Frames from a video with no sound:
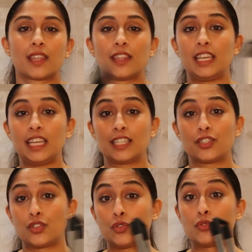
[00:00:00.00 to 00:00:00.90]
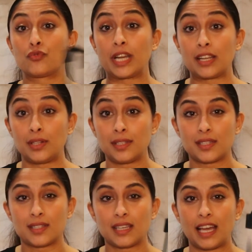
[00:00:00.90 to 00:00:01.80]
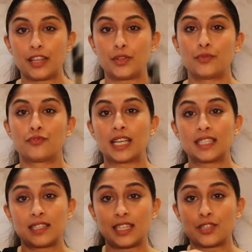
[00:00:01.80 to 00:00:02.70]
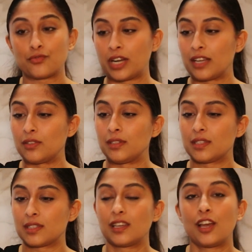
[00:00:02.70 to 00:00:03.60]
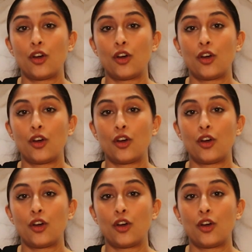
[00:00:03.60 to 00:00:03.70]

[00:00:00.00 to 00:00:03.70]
these two rails, and you rest these rails